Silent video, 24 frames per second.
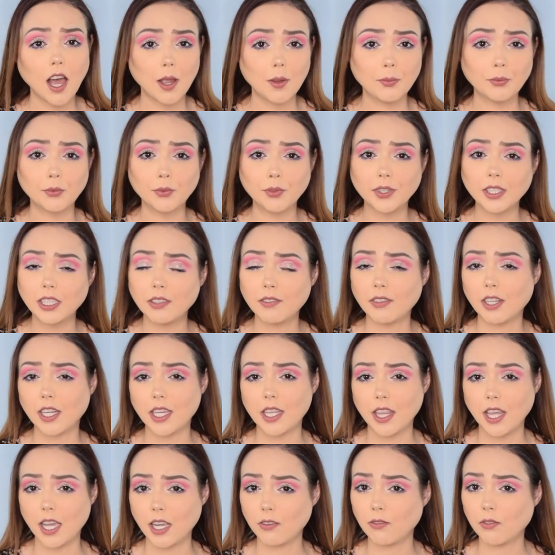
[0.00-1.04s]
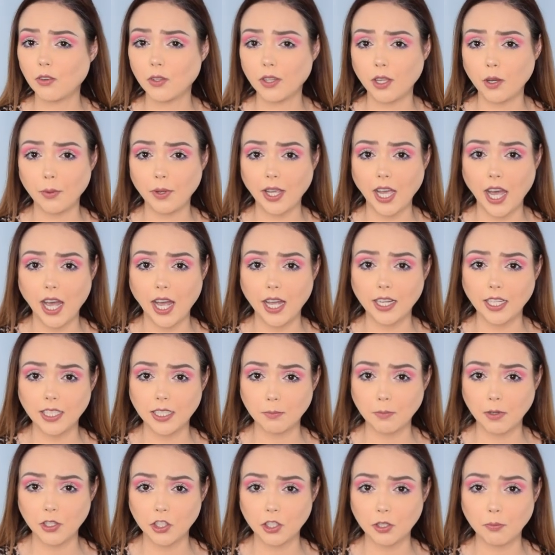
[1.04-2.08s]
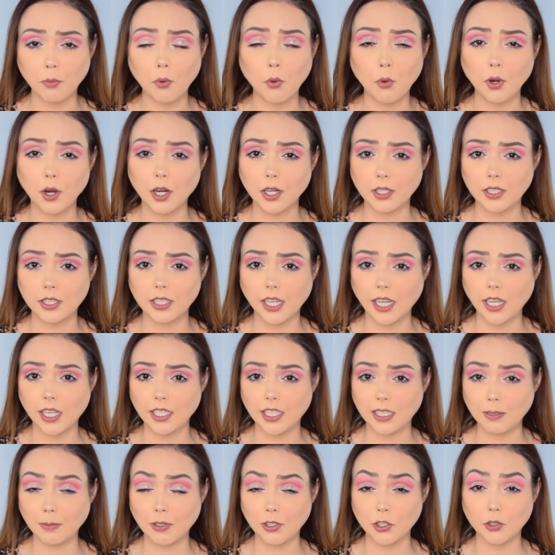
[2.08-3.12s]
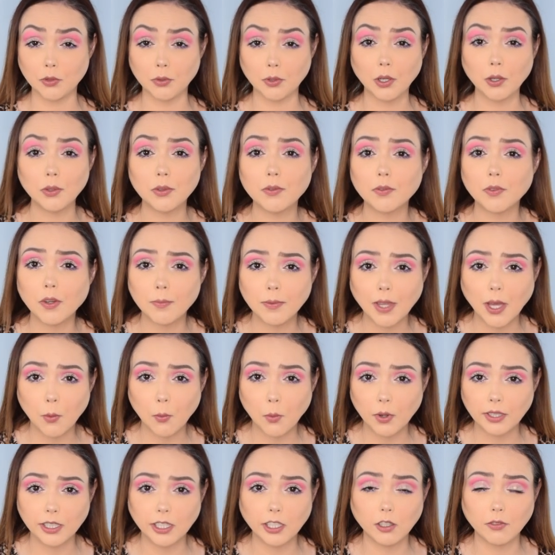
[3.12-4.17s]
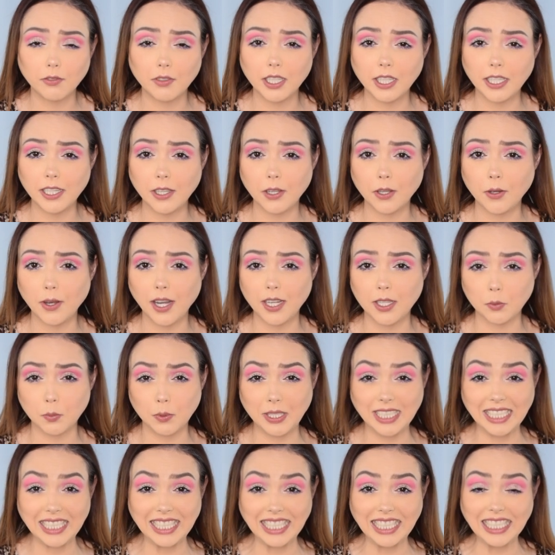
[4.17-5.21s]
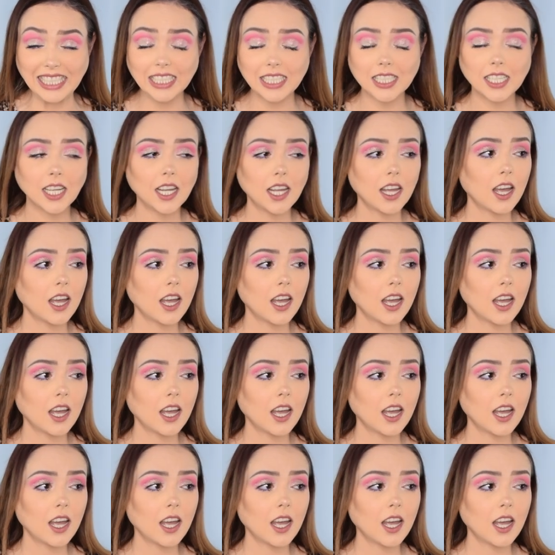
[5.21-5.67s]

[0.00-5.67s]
I'm really very thankful that we had as much support and as much growth from that one little video as we did.